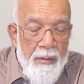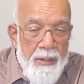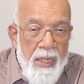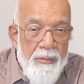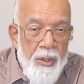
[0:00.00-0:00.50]

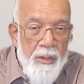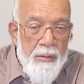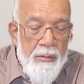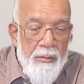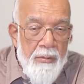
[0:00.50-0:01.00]
Then what?
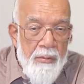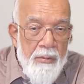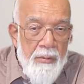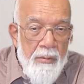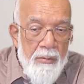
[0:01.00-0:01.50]

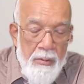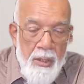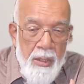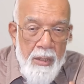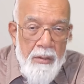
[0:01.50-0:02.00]

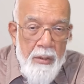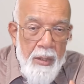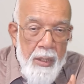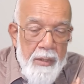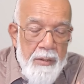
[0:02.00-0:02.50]
Then it
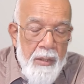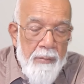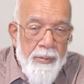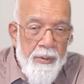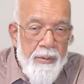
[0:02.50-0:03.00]
creates the
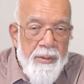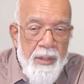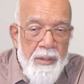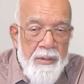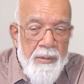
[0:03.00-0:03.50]
impure
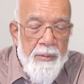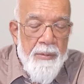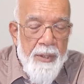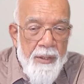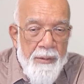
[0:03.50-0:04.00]
states of the
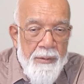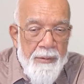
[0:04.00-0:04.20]
mind.